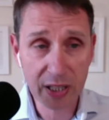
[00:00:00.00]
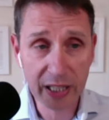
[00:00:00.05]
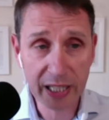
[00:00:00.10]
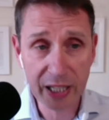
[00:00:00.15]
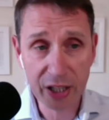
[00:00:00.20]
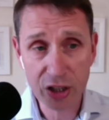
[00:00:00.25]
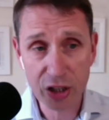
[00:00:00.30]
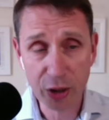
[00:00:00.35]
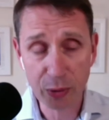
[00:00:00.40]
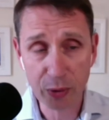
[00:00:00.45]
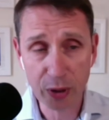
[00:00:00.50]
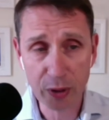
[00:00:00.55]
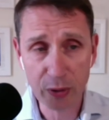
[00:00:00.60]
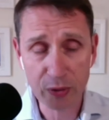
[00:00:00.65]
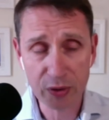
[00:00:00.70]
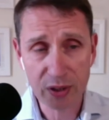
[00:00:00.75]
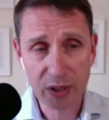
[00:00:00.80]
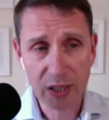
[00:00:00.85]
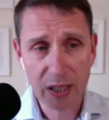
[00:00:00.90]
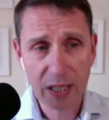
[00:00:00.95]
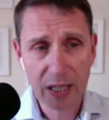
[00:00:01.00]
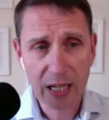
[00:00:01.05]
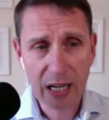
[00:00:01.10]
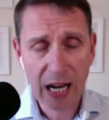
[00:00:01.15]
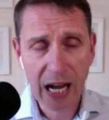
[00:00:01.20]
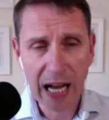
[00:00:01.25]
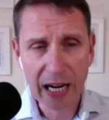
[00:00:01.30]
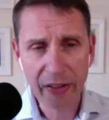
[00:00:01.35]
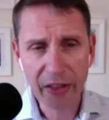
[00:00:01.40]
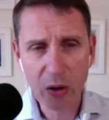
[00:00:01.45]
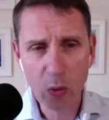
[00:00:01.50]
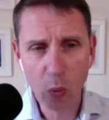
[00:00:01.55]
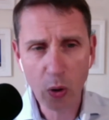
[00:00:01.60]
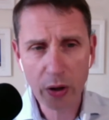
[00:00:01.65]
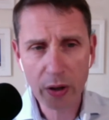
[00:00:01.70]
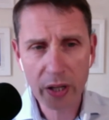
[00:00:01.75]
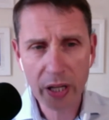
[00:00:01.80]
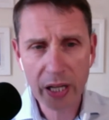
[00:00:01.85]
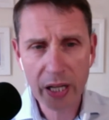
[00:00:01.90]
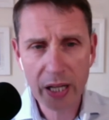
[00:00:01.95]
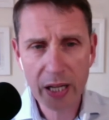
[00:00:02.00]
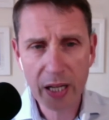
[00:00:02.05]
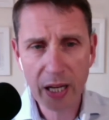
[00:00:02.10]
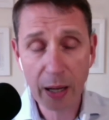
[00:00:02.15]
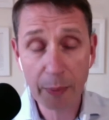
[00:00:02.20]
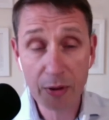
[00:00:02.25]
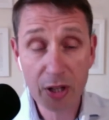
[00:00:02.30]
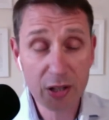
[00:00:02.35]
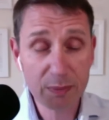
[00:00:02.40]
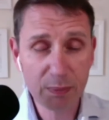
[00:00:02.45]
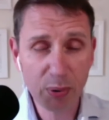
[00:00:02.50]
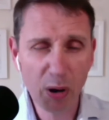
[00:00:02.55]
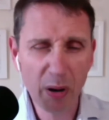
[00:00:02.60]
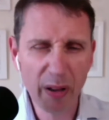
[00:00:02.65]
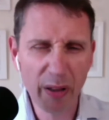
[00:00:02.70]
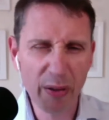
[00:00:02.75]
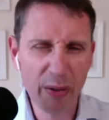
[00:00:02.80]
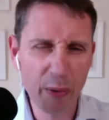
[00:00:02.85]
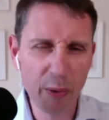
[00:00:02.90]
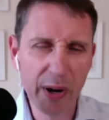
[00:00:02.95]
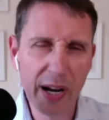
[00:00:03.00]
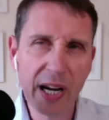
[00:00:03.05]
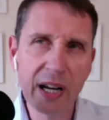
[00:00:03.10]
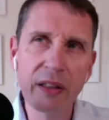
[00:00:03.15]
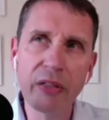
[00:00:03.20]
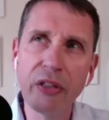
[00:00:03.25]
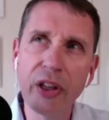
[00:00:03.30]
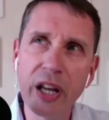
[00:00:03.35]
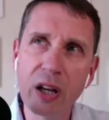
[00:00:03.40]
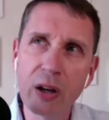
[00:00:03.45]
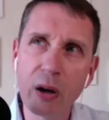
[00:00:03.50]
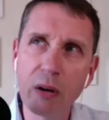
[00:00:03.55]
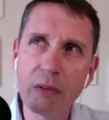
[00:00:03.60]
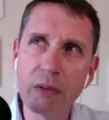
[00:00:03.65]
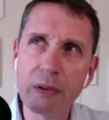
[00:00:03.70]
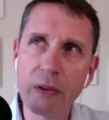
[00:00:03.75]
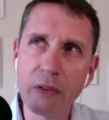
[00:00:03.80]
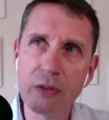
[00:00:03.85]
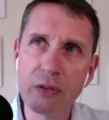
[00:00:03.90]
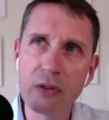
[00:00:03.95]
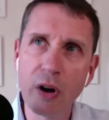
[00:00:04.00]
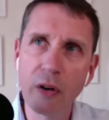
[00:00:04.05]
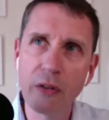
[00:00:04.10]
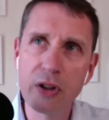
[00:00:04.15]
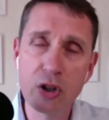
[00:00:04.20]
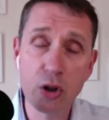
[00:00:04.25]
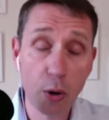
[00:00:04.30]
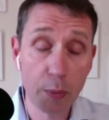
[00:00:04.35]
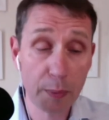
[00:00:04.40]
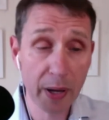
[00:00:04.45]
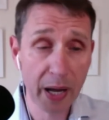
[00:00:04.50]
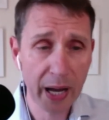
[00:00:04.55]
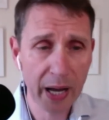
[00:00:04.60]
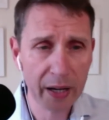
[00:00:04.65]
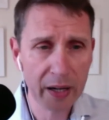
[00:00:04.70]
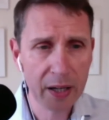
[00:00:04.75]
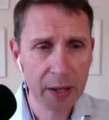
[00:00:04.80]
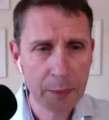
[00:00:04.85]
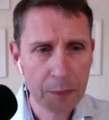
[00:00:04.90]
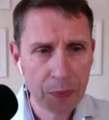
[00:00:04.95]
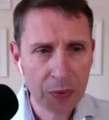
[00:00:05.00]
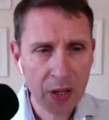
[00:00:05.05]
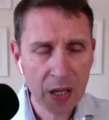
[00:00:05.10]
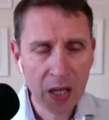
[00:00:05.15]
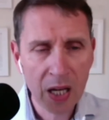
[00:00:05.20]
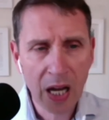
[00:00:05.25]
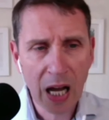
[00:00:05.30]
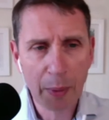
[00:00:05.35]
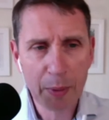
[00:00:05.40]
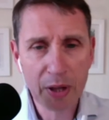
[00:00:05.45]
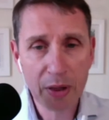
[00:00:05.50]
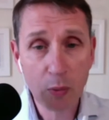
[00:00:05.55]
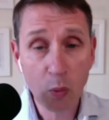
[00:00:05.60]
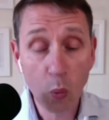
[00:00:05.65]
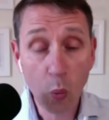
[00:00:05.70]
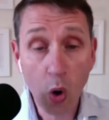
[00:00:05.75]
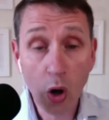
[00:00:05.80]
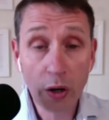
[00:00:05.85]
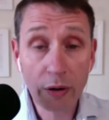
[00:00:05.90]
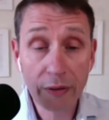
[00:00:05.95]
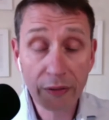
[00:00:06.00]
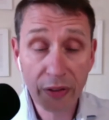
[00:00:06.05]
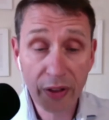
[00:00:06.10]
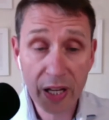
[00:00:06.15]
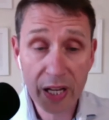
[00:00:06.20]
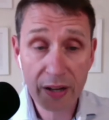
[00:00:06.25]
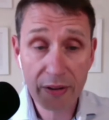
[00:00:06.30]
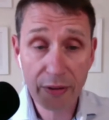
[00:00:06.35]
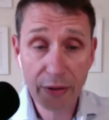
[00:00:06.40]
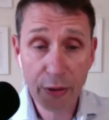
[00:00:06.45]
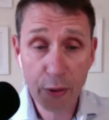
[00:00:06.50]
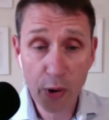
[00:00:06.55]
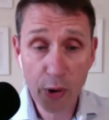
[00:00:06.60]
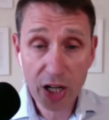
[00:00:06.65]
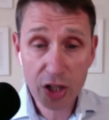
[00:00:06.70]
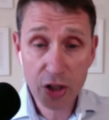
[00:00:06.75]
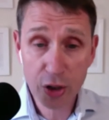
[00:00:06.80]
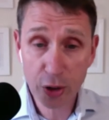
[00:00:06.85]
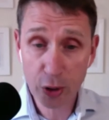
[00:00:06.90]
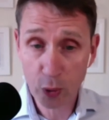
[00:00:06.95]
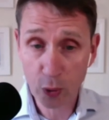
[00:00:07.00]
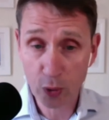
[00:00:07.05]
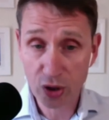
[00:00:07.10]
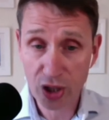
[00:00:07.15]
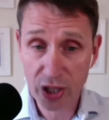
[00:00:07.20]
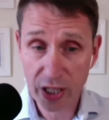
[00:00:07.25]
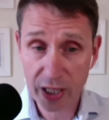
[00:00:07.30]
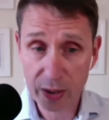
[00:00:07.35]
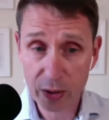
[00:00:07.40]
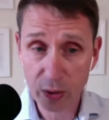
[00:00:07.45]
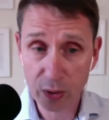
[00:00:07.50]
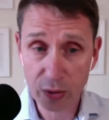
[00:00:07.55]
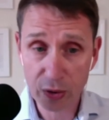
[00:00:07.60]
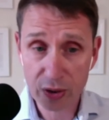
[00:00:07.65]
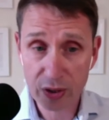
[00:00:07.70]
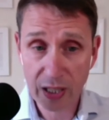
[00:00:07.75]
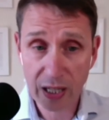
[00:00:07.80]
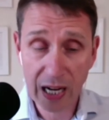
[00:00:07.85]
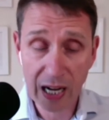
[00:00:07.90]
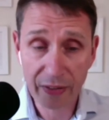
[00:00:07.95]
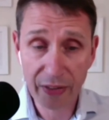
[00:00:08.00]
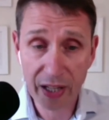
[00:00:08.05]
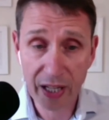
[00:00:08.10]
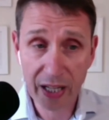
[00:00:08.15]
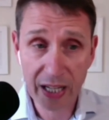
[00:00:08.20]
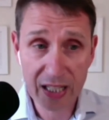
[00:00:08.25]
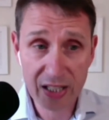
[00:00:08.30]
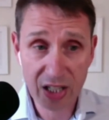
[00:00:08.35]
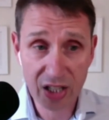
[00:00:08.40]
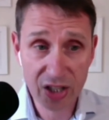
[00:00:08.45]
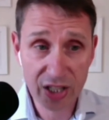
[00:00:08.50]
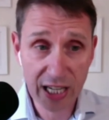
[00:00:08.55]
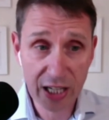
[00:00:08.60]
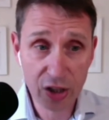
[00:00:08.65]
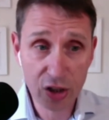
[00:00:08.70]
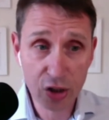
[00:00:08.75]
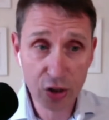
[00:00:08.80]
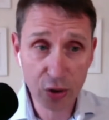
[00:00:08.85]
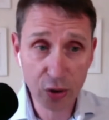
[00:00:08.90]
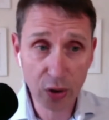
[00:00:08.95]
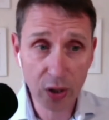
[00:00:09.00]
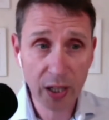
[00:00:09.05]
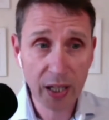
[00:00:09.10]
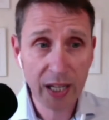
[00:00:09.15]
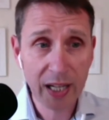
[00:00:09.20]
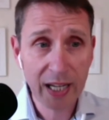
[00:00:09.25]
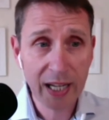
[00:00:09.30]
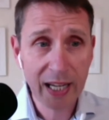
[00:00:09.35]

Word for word: and leadership roles. And I think one of the, and there's probably three I can think of off the top of my head. I mean, one of the threshold skills I think is essential